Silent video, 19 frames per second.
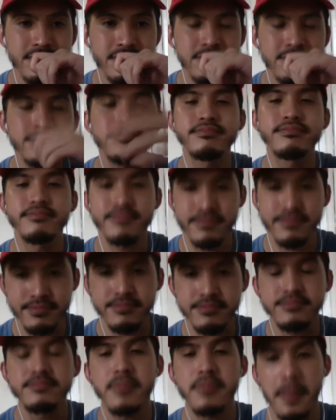What you're
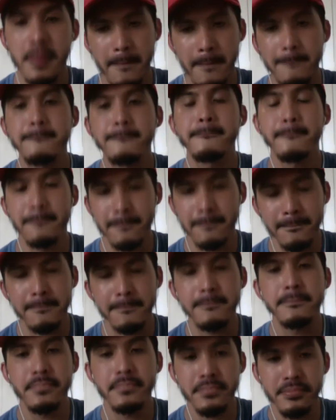just
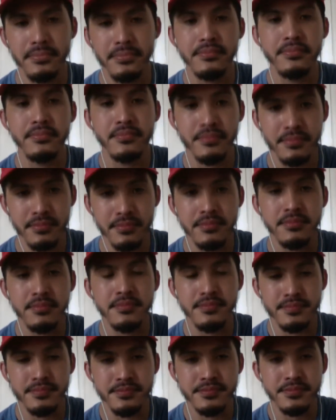perpetuating the problem
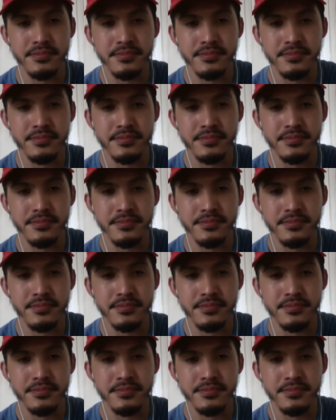further,